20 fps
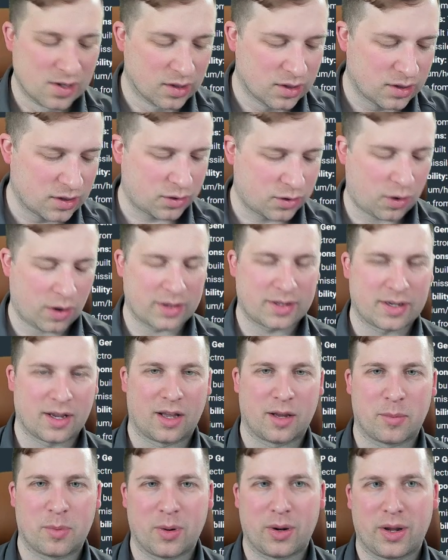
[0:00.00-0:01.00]
Great
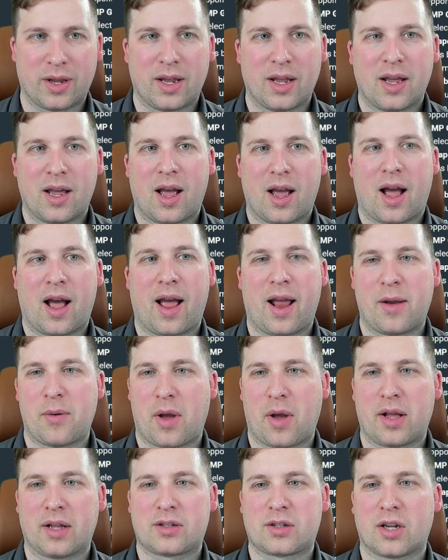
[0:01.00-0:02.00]
selling point.
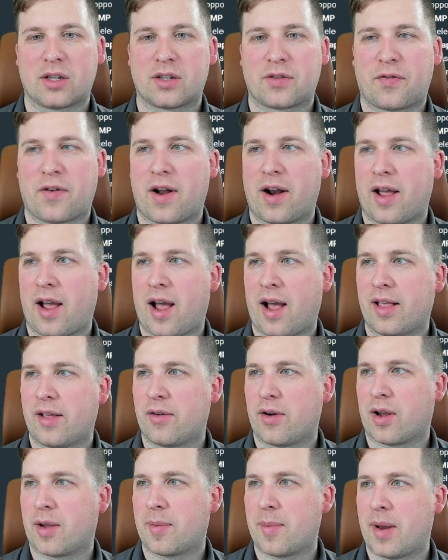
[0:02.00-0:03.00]
Anyway, it's tons of fun. I highly
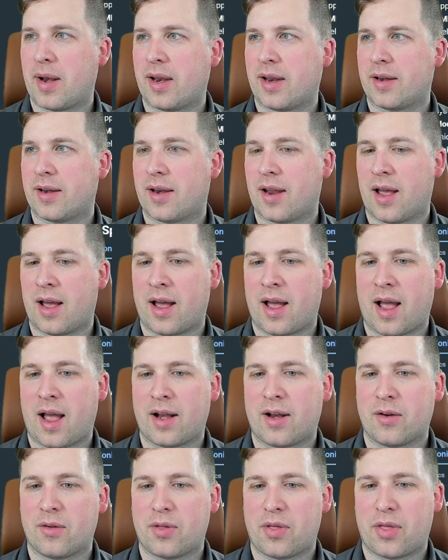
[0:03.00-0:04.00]
recommend it. I
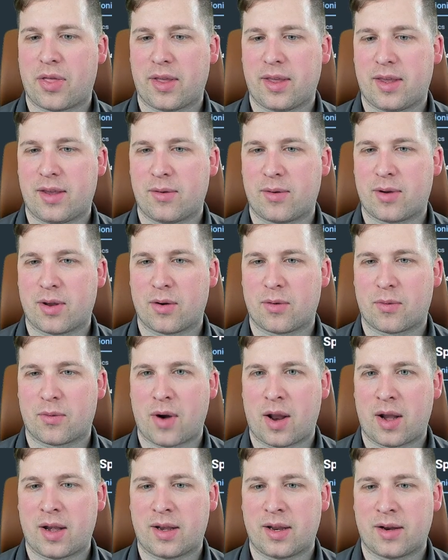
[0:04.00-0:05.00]
don't think you can
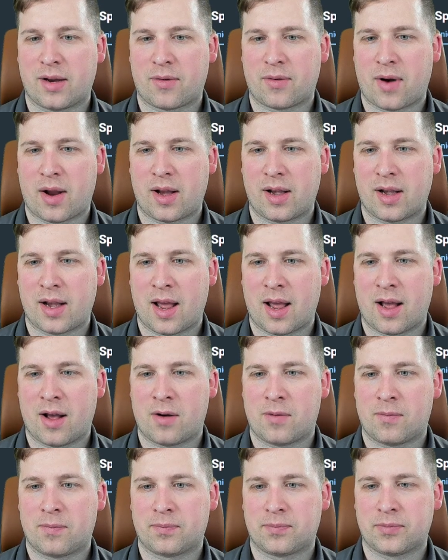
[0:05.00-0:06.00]
rent it right
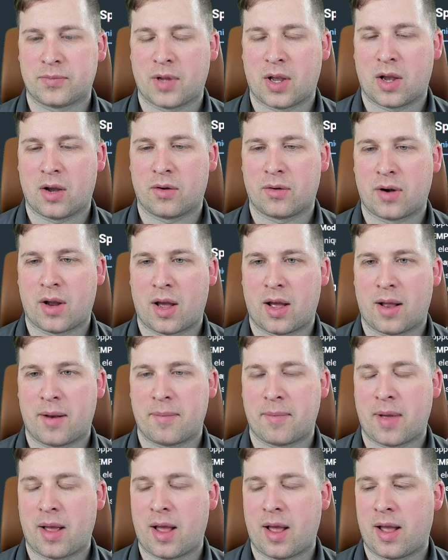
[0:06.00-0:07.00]
now. No, not.
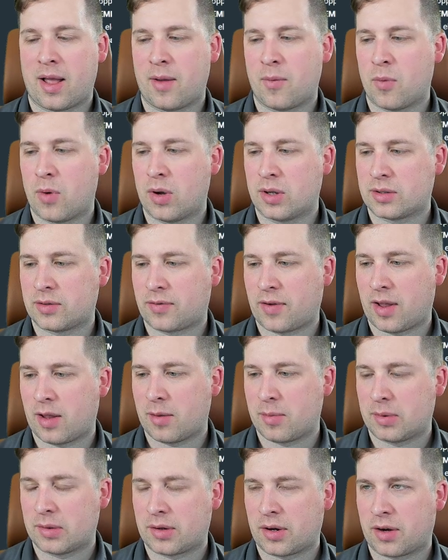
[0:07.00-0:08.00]
It was
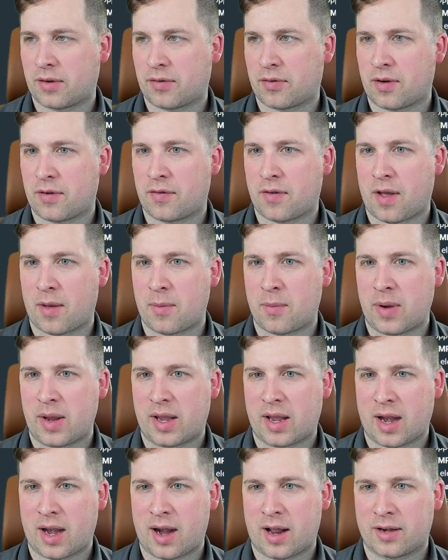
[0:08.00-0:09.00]
available during Free Fly
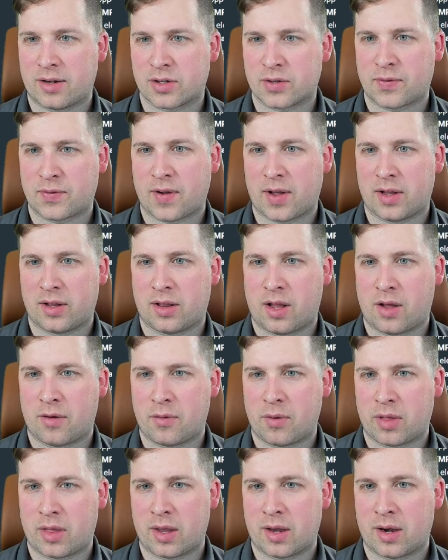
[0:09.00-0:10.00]
Week, and I just fell in love
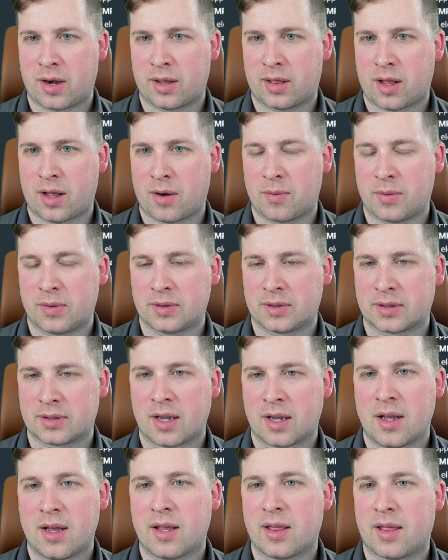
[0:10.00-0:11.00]
with it. I thought it was
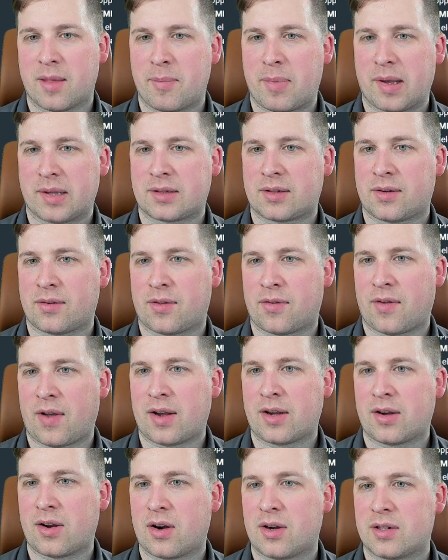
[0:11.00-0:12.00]
the best of the
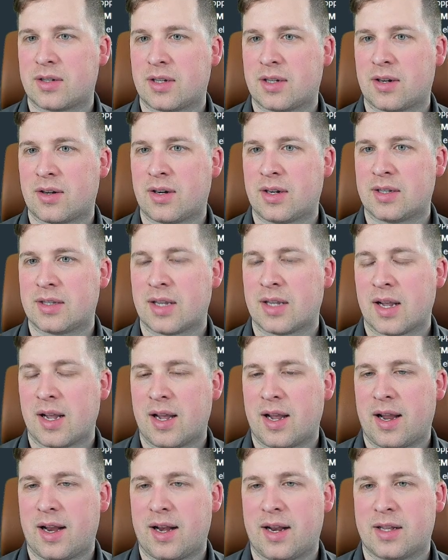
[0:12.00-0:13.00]
Vanguard series.
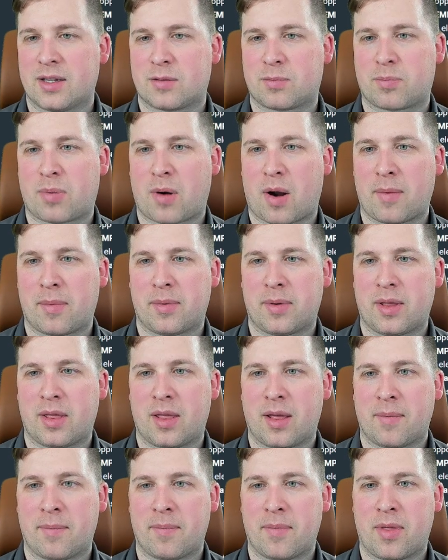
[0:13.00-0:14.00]
It is probably
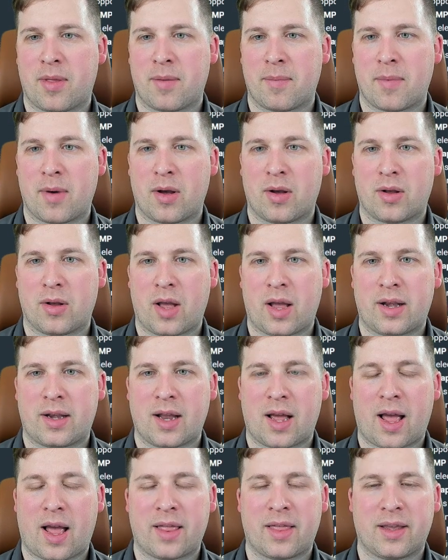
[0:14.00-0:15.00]
the most.
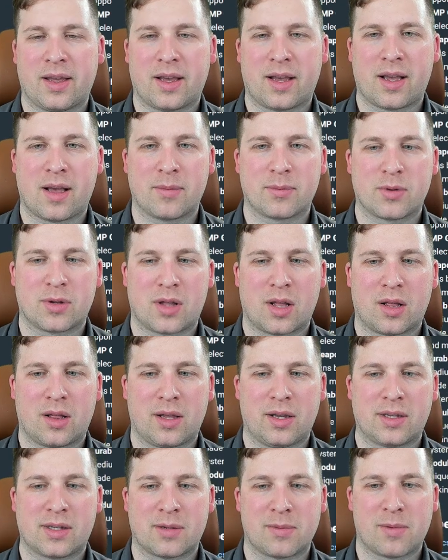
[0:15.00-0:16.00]
I think it comes with the
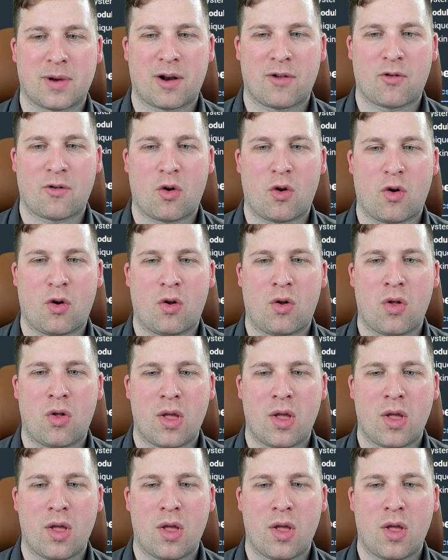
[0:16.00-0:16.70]
least amount of hull